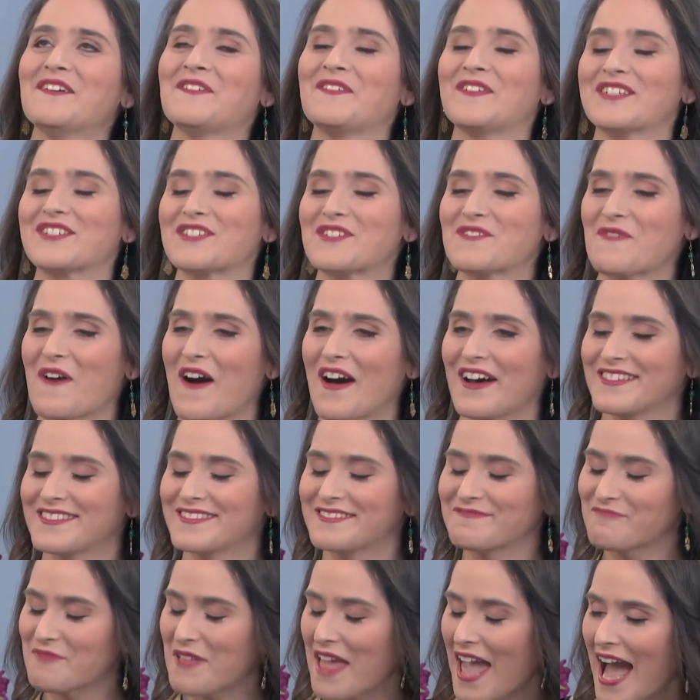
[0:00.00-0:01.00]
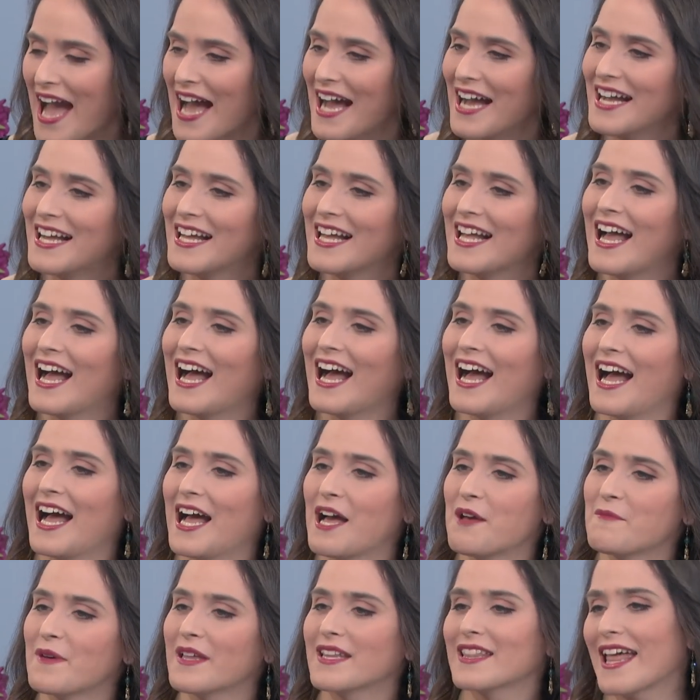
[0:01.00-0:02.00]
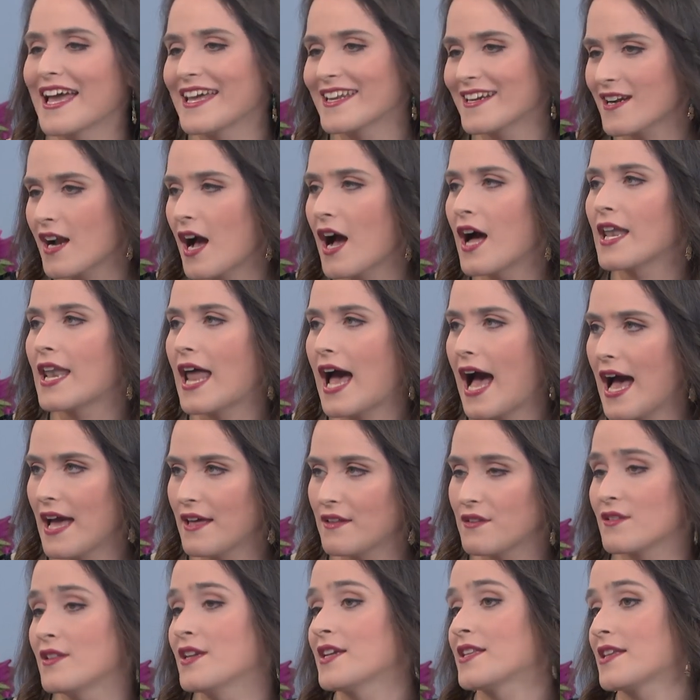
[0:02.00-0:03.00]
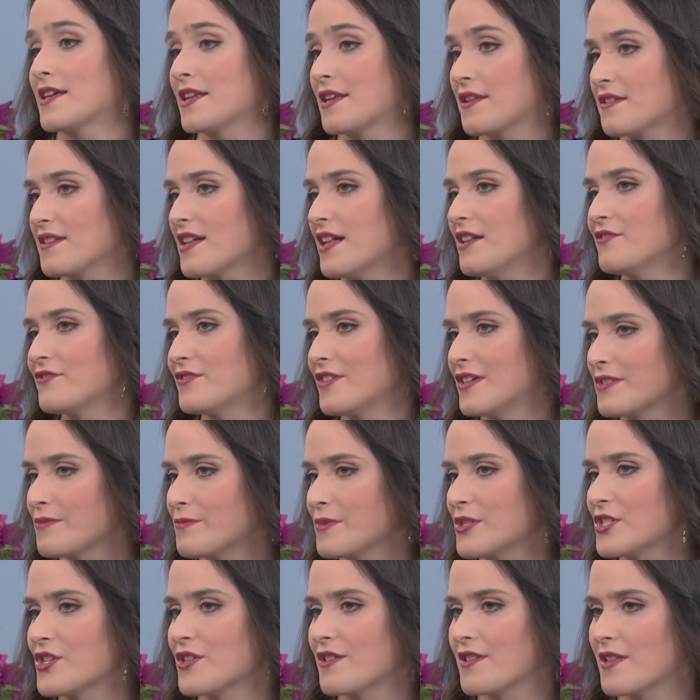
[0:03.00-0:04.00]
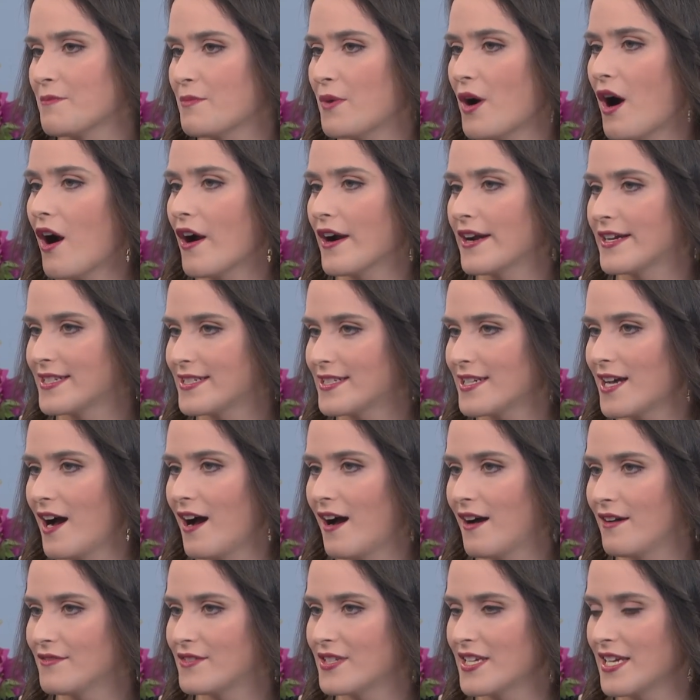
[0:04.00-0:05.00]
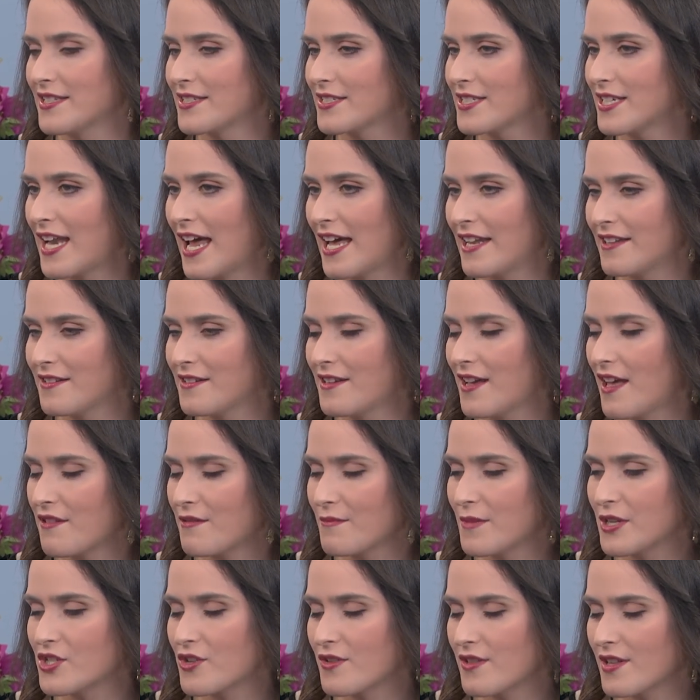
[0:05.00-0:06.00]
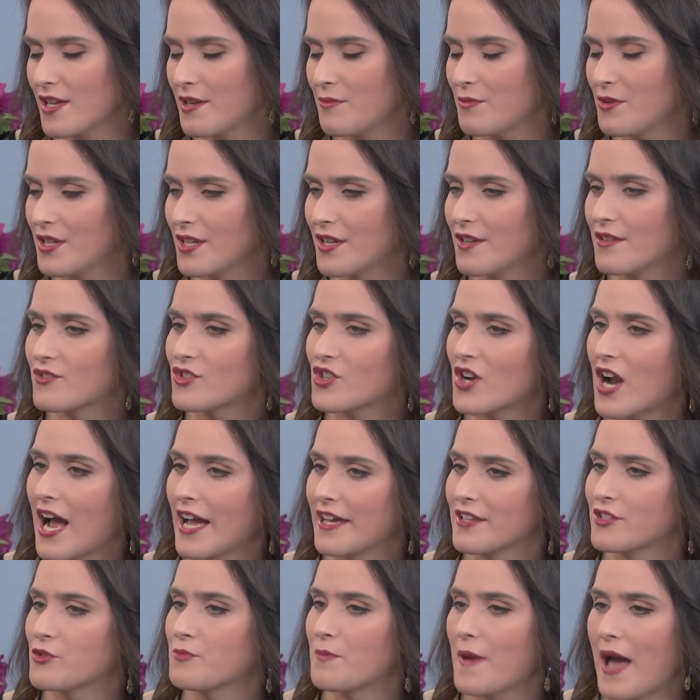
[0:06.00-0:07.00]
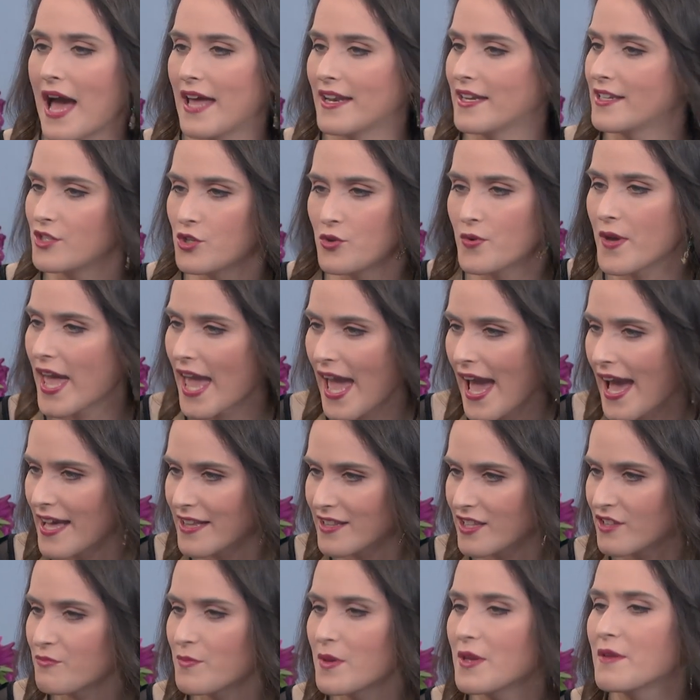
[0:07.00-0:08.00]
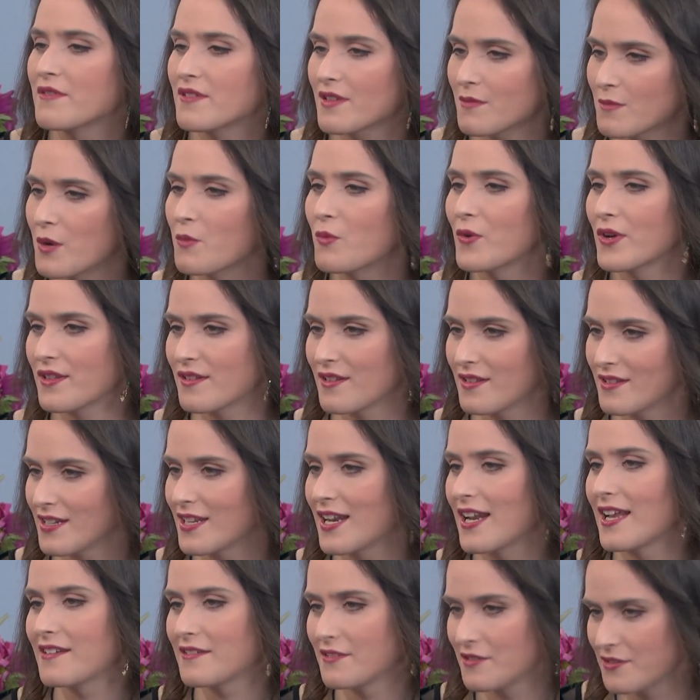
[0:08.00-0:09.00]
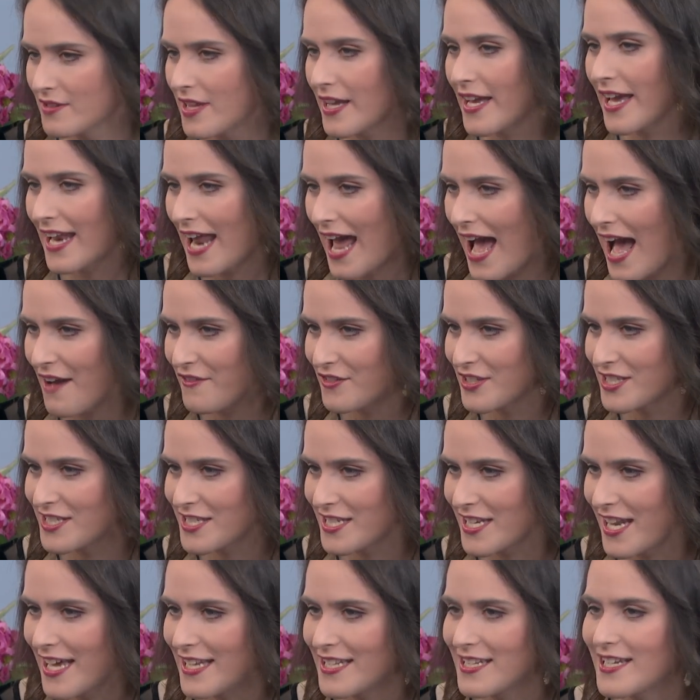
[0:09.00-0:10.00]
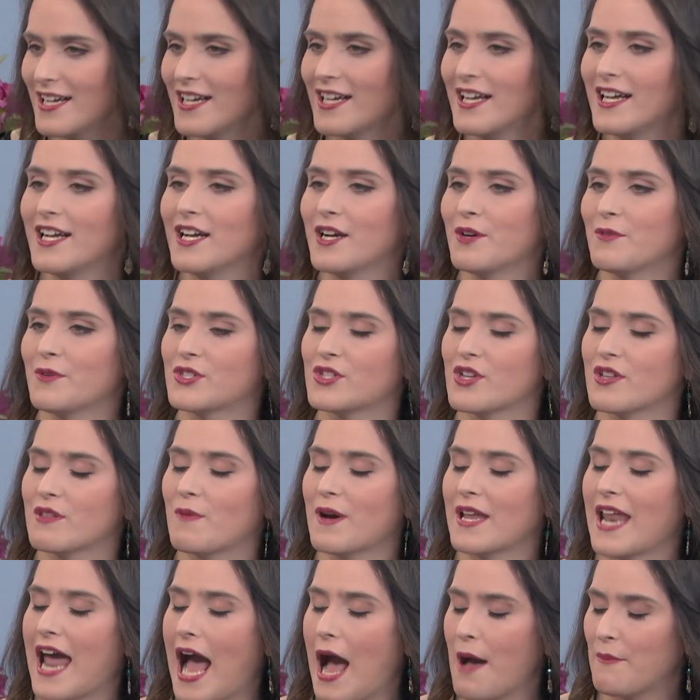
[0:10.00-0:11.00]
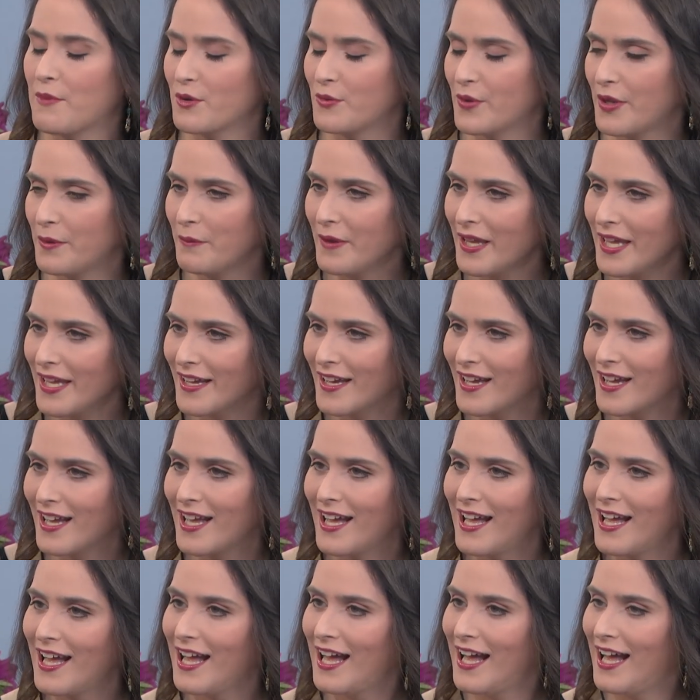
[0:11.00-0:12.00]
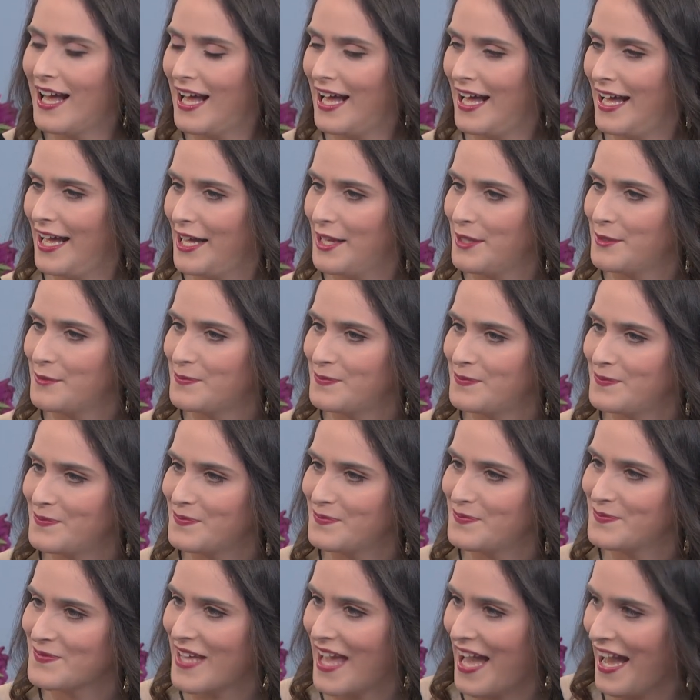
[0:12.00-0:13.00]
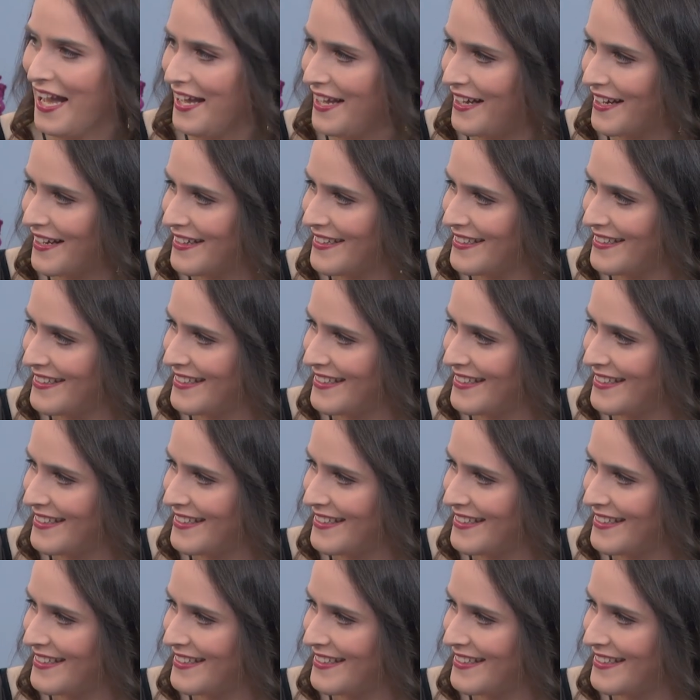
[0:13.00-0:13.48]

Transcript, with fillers: which was yeah. Wow. Um, and later on, I sneaked in a cell phone, which is the part of the internet. As much as the community is trying to ban it, you can't. If someone wants internet, they're gonna have internet, which is what happened with me. Um, wow. yeah.